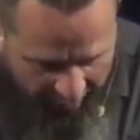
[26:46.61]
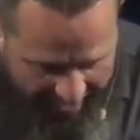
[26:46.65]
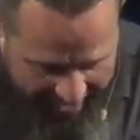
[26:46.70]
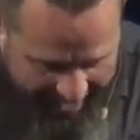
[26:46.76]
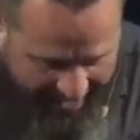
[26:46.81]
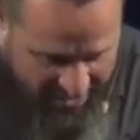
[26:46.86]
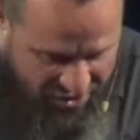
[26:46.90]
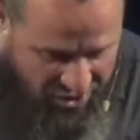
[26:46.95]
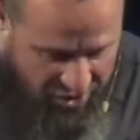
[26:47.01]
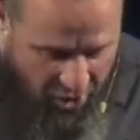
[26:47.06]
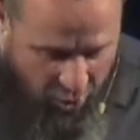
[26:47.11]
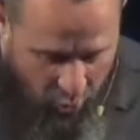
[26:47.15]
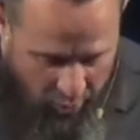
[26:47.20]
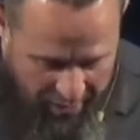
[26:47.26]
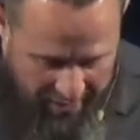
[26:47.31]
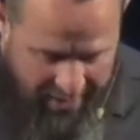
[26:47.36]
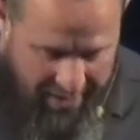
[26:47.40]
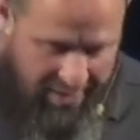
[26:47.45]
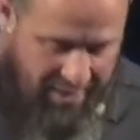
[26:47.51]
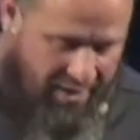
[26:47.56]
where are they? Has
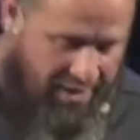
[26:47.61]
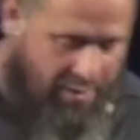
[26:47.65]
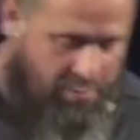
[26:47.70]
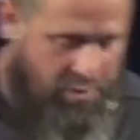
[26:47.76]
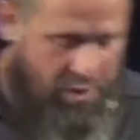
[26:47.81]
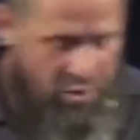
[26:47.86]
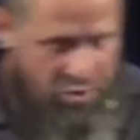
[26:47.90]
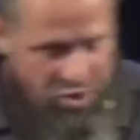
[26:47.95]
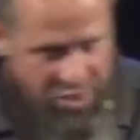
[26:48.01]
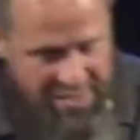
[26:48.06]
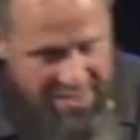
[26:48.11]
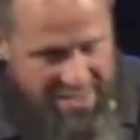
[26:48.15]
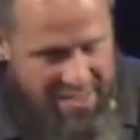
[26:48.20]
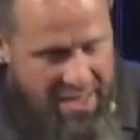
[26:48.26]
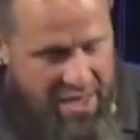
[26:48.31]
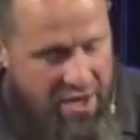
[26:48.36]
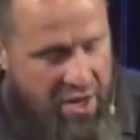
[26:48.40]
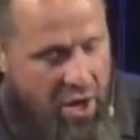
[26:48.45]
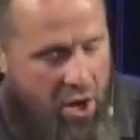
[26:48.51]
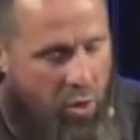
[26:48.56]
no one condemned you?
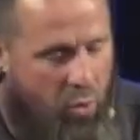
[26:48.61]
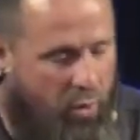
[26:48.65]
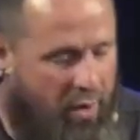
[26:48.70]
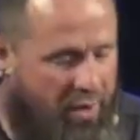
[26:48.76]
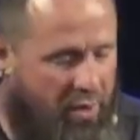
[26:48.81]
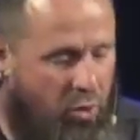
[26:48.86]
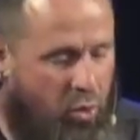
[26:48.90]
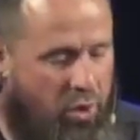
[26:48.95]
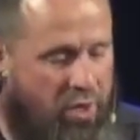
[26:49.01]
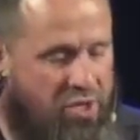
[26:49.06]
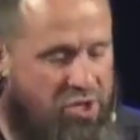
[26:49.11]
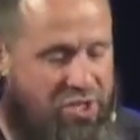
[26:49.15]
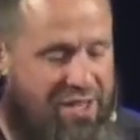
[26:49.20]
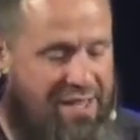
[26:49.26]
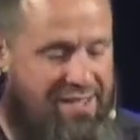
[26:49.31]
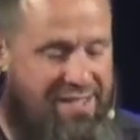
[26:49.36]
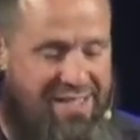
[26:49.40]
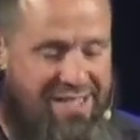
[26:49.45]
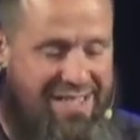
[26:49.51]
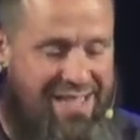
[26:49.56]
She said, No one,
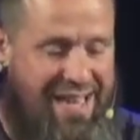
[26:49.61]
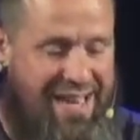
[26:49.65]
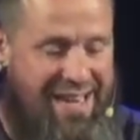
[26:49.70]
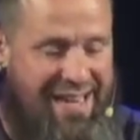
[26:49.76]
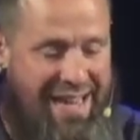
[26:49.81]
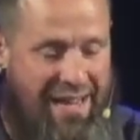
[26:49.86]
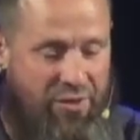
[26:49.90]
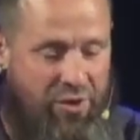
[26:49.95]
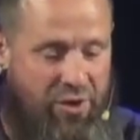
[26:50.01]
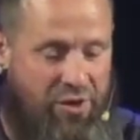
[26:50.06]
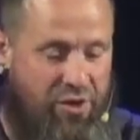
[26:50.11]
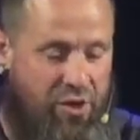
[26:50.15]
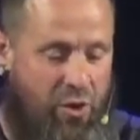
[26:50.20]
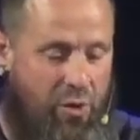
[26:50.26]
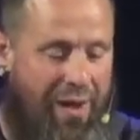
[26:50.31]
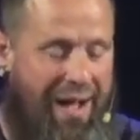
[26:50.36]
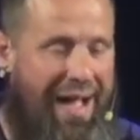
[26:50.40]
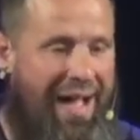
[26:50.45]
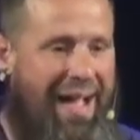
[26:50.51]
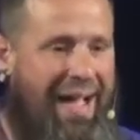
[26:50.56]
Lord. And Jesus said,
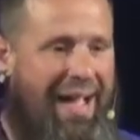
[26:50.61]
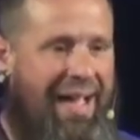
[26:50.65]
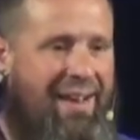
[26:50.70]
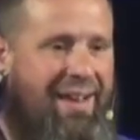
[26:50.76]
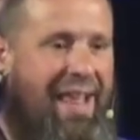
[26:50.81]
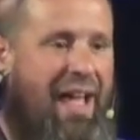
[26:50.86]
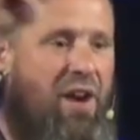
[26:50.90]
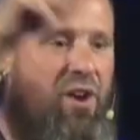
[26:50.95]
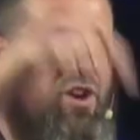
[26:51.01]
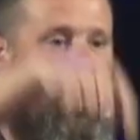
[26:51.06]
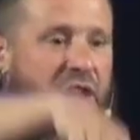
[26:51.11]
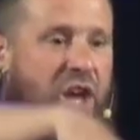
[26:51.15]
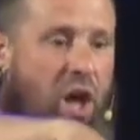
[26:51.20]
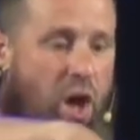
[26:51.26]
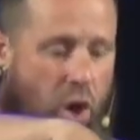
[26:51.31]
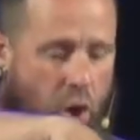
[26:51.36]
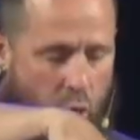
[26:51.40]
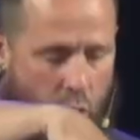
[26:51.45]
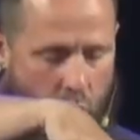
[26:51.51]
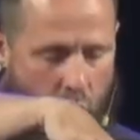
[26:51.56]
Neither do I. Now
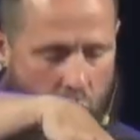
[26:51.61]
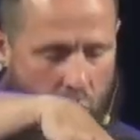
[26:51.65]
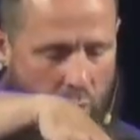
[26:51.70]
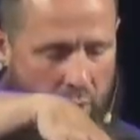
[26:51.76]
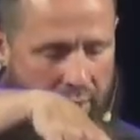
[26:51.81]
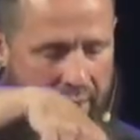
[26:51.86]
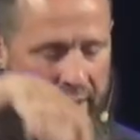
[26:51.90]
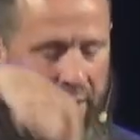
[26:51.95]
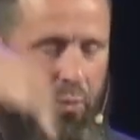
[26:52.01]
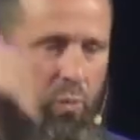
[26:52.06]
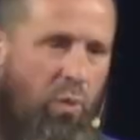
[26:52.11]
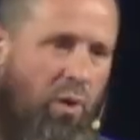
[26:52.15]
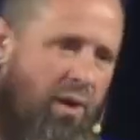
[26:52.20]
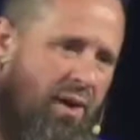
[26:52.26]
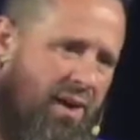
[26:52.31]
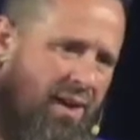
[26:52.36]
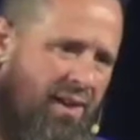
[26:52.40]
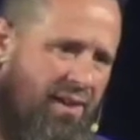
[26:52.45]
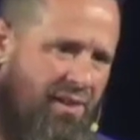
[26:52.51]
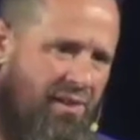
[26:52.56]
go
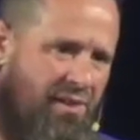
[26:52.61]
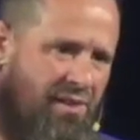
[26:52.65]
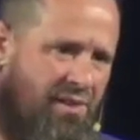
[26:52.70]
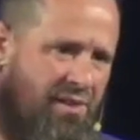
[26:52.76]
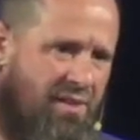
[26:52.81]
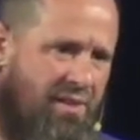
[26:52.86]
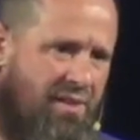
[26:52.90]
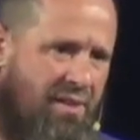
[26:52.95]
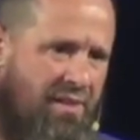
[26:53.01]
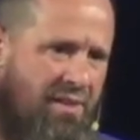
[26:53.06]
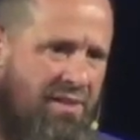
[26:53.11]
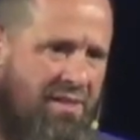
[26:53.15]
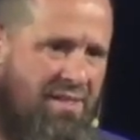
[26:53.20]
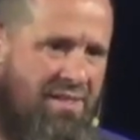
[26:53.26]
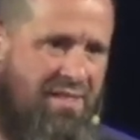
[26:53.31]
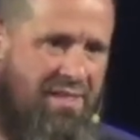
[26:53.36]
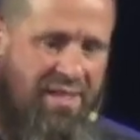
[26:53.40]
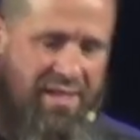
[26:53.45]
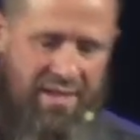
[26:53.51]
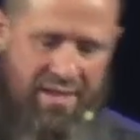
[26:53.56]
and what?
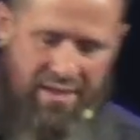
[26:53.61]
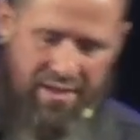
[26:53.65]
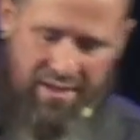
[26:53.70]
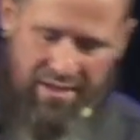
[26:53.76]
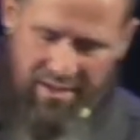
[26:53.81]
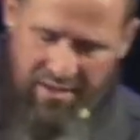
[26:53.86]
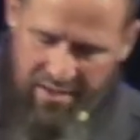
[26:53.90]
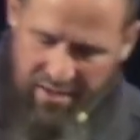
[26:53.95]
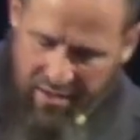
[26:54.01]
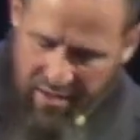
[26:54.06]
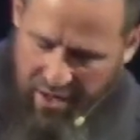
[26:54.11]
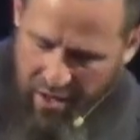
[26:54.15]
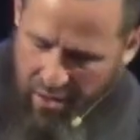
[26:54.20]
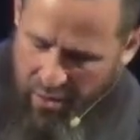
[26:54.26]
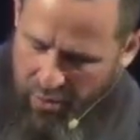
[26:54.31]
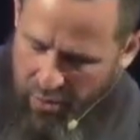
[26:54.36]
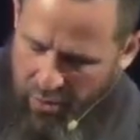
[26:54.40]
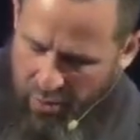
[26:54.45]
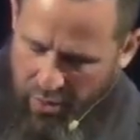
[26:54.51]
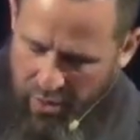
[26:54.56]
Sin
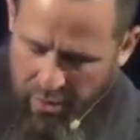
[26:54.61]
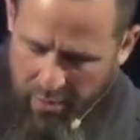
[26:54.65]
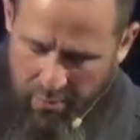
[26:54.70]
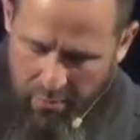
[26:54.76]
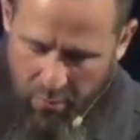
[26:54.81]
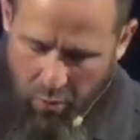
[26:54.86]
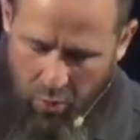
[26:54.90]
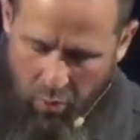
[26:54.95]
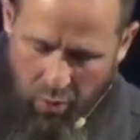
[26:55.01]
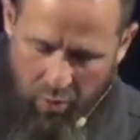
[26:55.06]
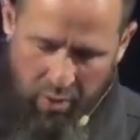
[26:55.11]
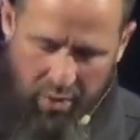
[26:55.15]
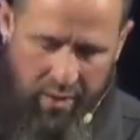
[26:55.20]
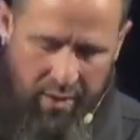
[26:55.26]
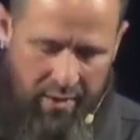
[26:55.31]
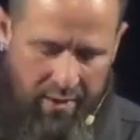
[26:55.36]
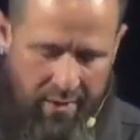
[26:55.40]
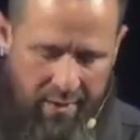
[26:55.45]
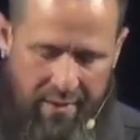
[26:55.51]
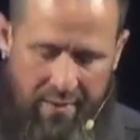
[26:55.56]
no
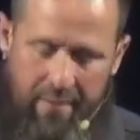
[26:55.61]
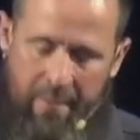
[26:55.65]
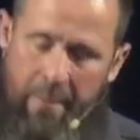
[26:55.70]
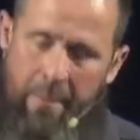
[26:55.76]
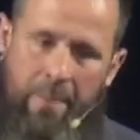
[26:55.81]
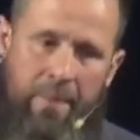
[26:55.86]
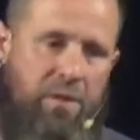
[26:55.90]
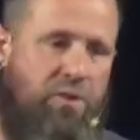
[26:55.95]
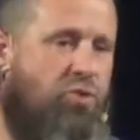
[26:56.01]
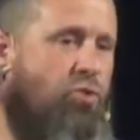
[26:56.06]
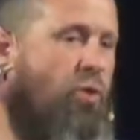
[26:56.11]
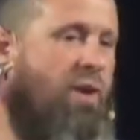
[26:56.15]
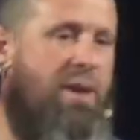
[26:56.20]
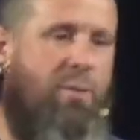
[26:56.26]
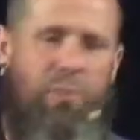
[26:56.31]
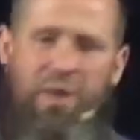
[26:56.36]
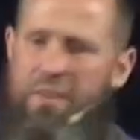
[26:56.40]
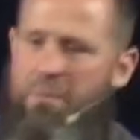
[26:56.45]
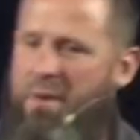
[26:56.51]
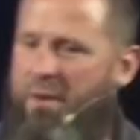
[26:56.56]
more.
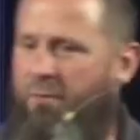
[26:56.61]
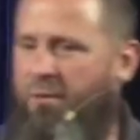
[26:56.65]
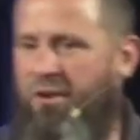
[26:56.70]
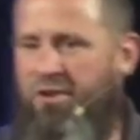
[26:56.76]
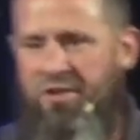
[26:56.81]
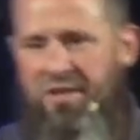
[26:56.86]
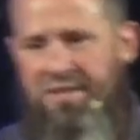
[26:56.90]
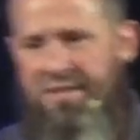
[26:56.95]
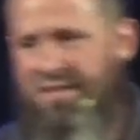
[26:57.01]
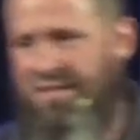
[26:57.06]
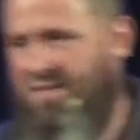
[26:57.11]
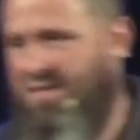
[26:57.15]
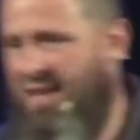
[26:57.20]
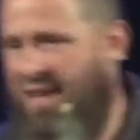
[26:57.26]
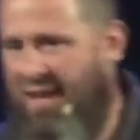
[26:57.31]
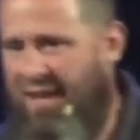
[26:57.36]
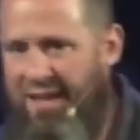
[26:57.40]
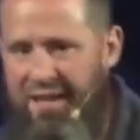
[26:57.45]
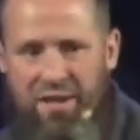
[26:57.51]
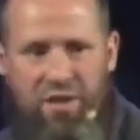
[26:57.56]
Dream with me for
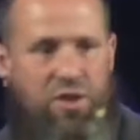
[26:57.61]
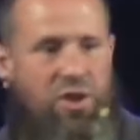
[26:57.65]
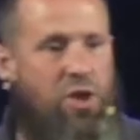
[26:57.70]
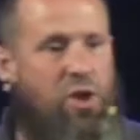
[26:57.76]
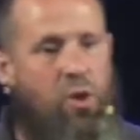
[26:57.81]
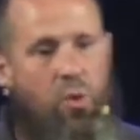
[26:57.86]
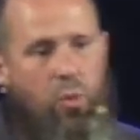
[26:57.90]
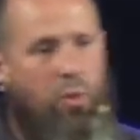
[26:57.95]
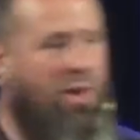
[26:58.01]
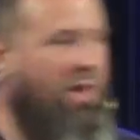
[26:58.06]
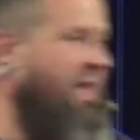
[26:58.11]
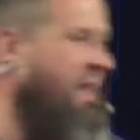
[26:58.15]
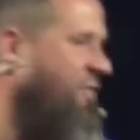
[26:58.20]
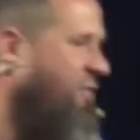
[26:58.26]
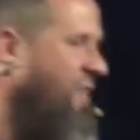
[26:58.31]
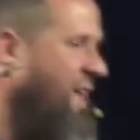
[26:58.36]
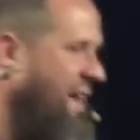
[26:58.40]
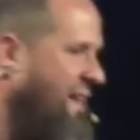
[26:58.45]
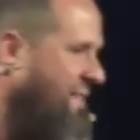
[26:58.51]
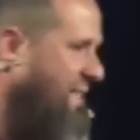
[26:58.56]
just a second. Do you
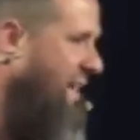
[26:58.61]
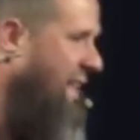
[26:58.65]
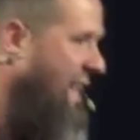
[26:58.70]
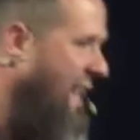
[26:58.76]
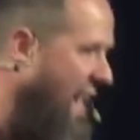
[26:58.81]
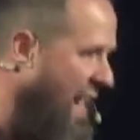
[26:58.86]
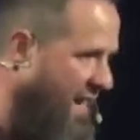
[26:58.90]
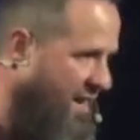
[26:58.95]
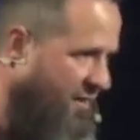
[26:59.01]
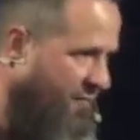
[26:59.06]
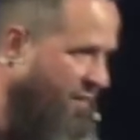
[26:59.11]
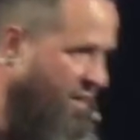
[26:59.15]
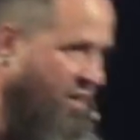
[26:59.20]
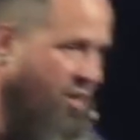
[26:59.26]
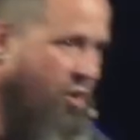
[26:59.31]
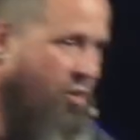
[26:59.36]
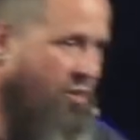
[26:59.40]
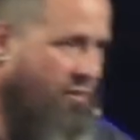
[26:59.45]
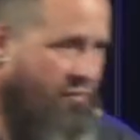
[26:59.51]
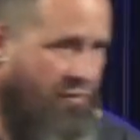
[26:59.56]
really think the God
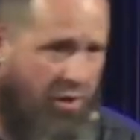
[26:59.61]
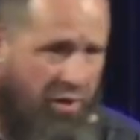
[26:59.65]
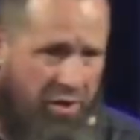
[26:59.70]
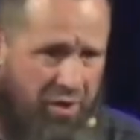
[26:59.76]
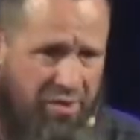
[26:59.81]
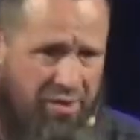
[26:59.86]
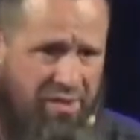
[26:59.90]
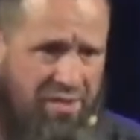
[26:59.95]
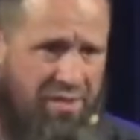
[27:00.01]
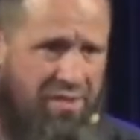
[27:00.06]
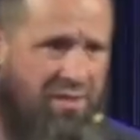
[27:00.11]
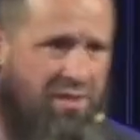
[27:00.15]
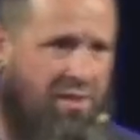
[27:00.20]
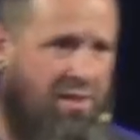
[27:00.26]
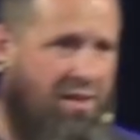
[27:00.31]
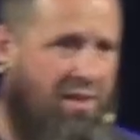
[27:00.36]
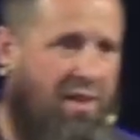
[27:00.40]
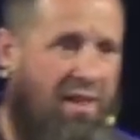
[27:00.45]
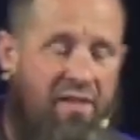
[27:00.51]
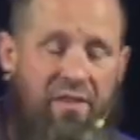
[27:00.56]
of the
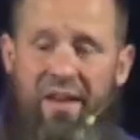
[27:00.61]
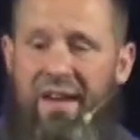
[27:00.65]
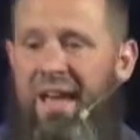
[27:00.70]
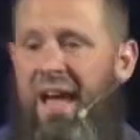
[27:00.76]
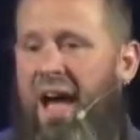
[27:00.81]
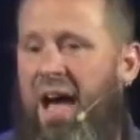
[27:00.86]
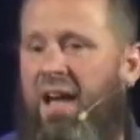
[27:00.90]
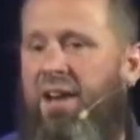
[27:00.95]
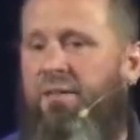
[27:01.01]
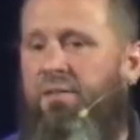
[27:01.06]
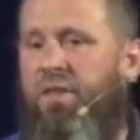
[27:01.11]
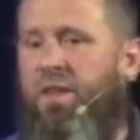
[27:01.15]
universe, the